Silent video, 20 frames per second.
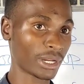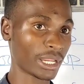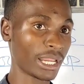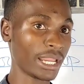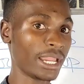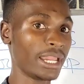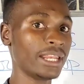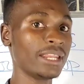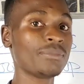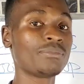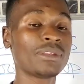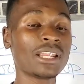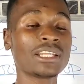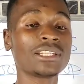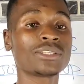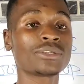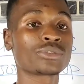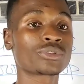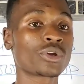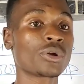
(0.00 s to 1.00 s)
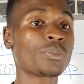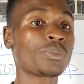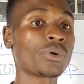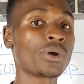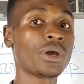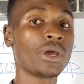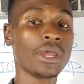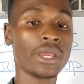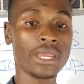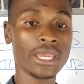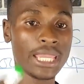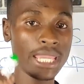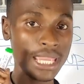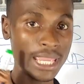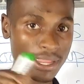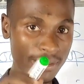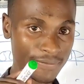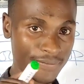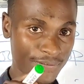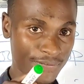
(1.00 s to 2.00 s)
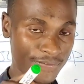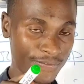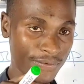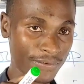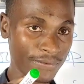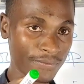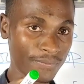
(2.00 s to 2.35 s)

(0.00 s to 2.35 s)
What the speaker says: okay, any blood group, if